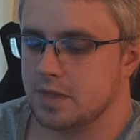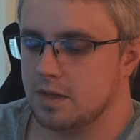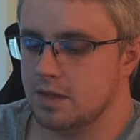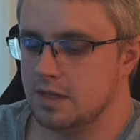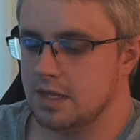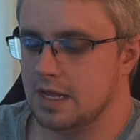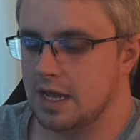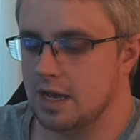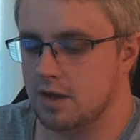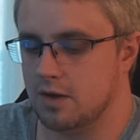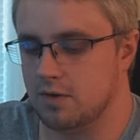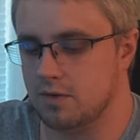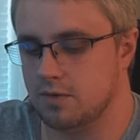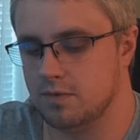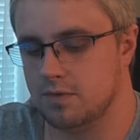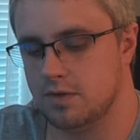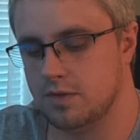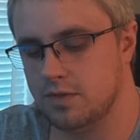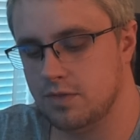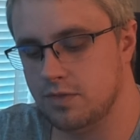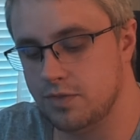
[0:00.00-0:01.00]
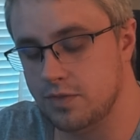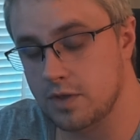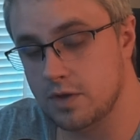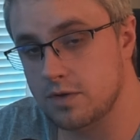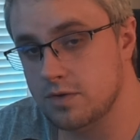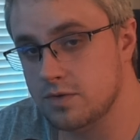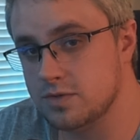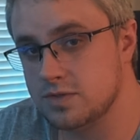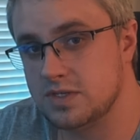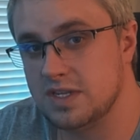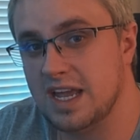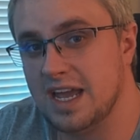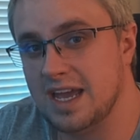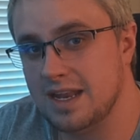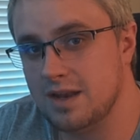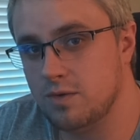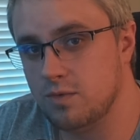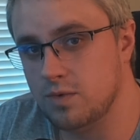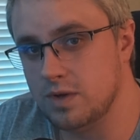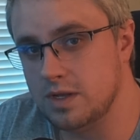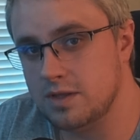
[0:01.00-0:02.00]
Now, those that
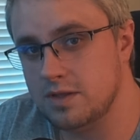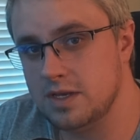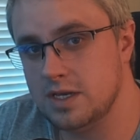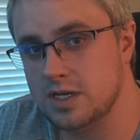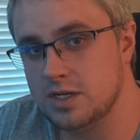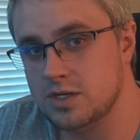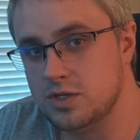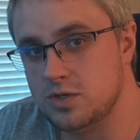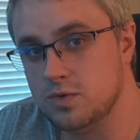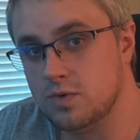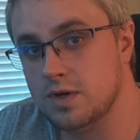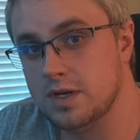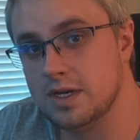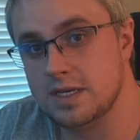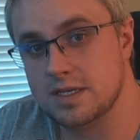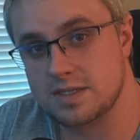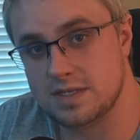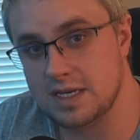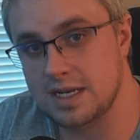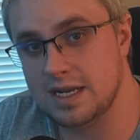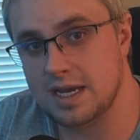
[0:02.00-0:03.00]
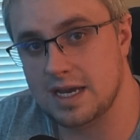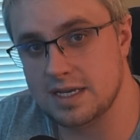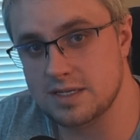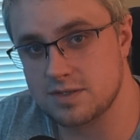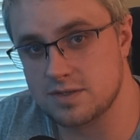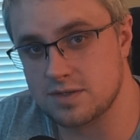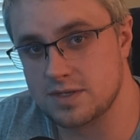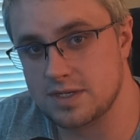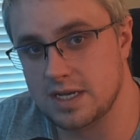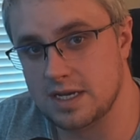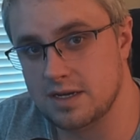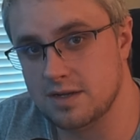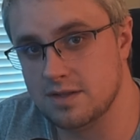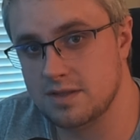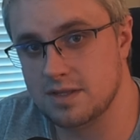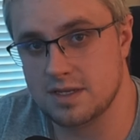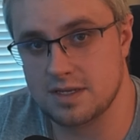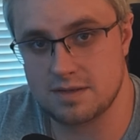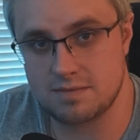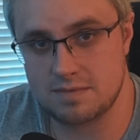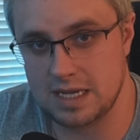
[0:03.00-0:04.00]
really enjoy Sennheiser sound,
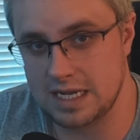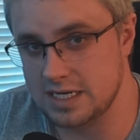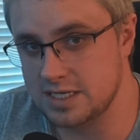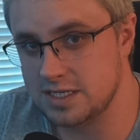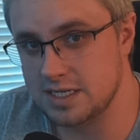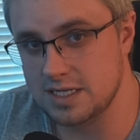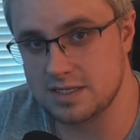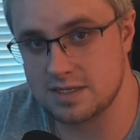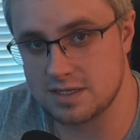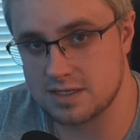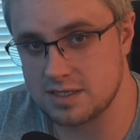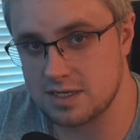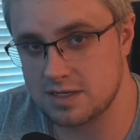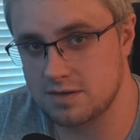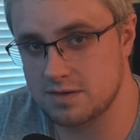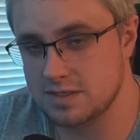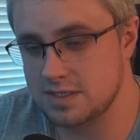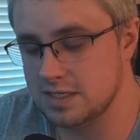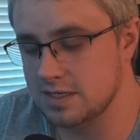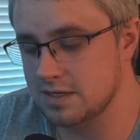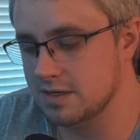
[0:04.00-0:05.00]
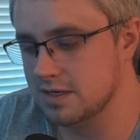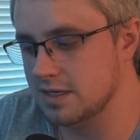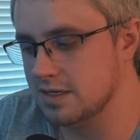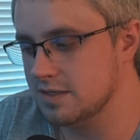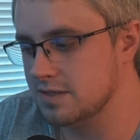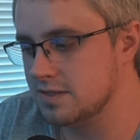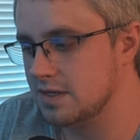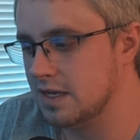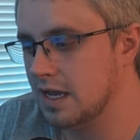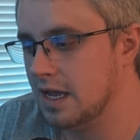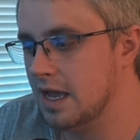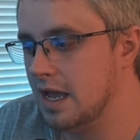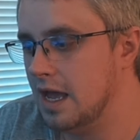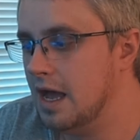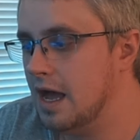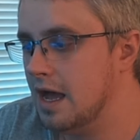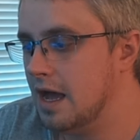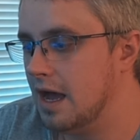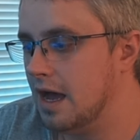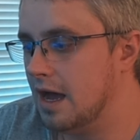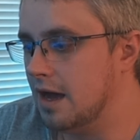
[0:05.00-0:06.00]
the HD600 series,
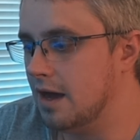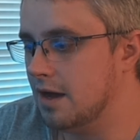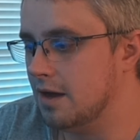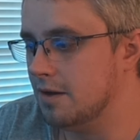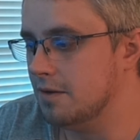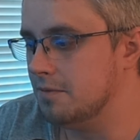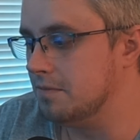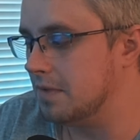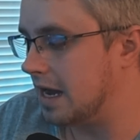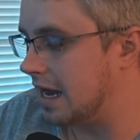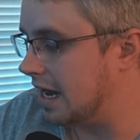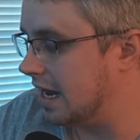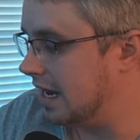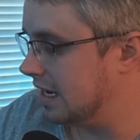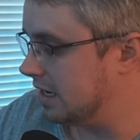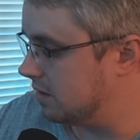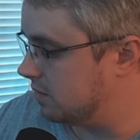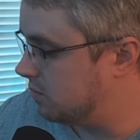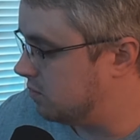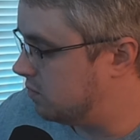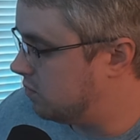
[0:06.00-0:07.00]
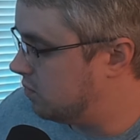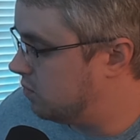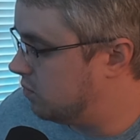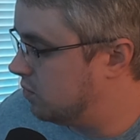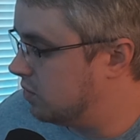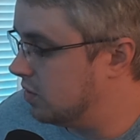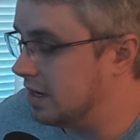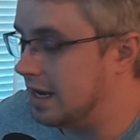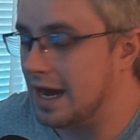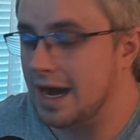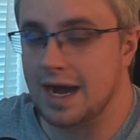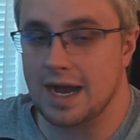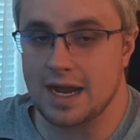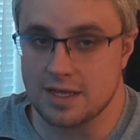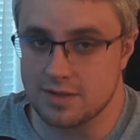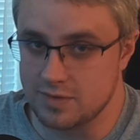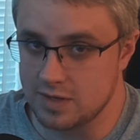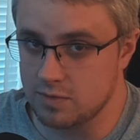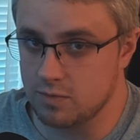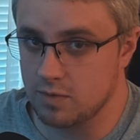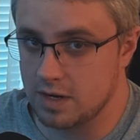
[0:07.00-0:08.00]
I would
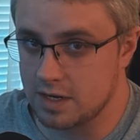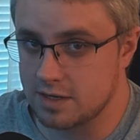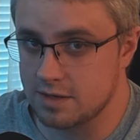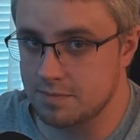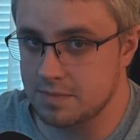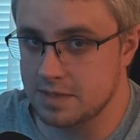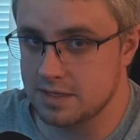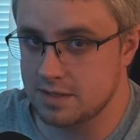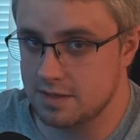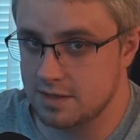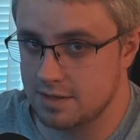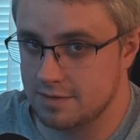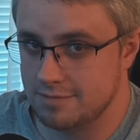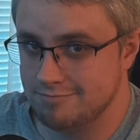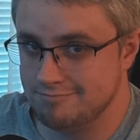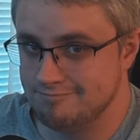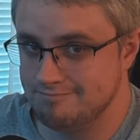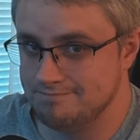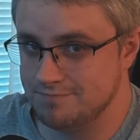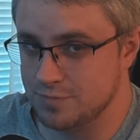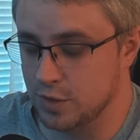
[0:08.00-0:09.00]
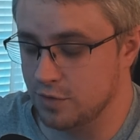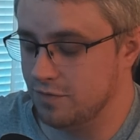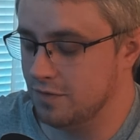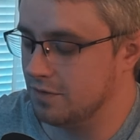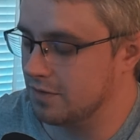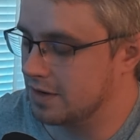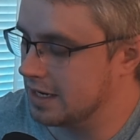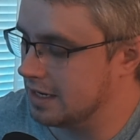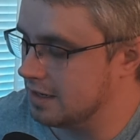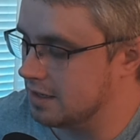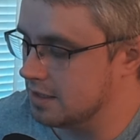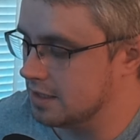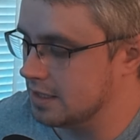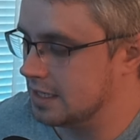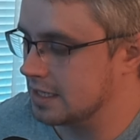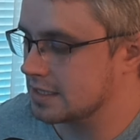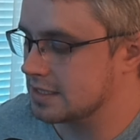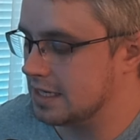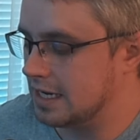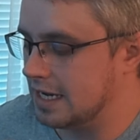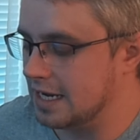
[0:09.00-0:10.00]
highly recommend the Focal
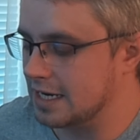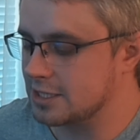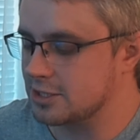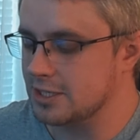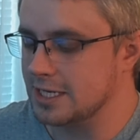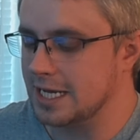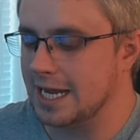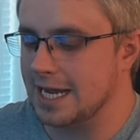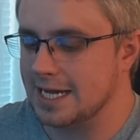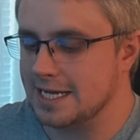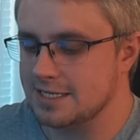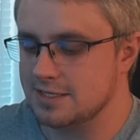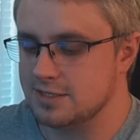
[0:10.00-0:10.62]
Elex. I actually had